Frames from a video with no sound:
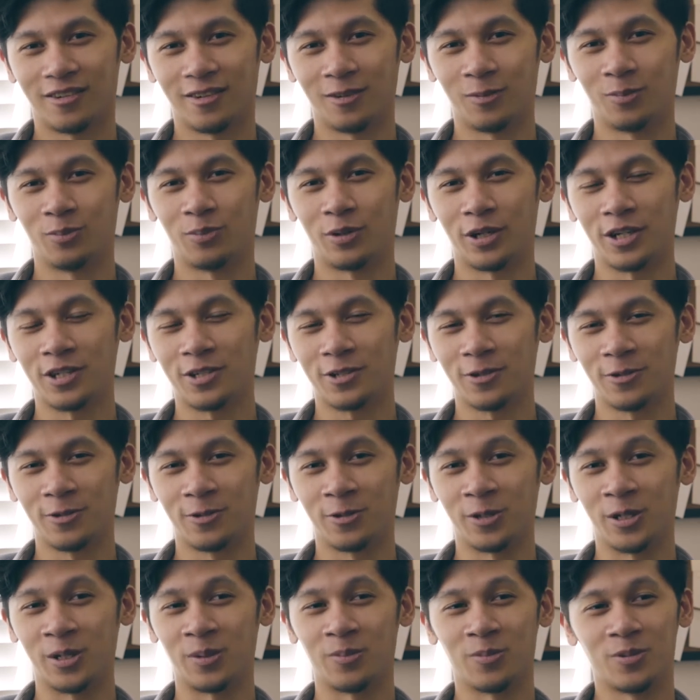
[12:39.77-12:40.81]
embrace your
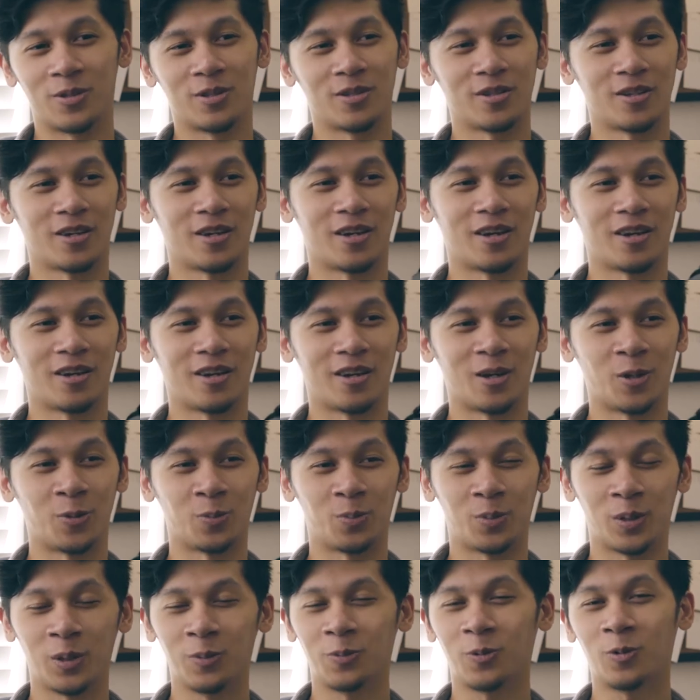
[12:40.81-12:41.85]
dreams,
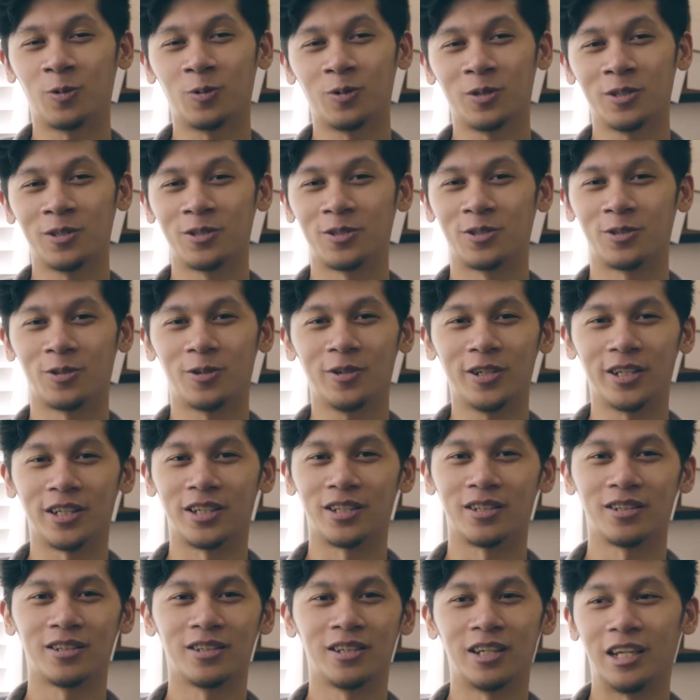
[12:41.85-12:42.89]
and people will enjoy
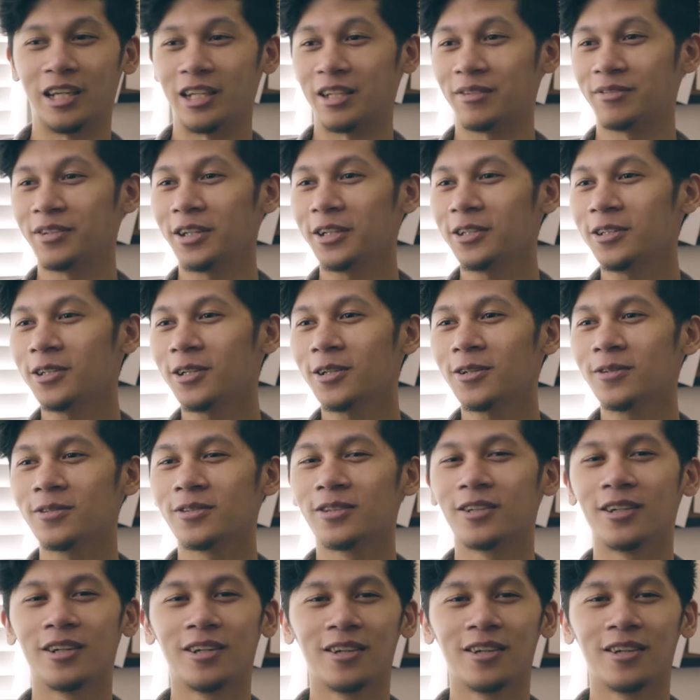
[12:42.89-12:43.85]
it. And if they don't,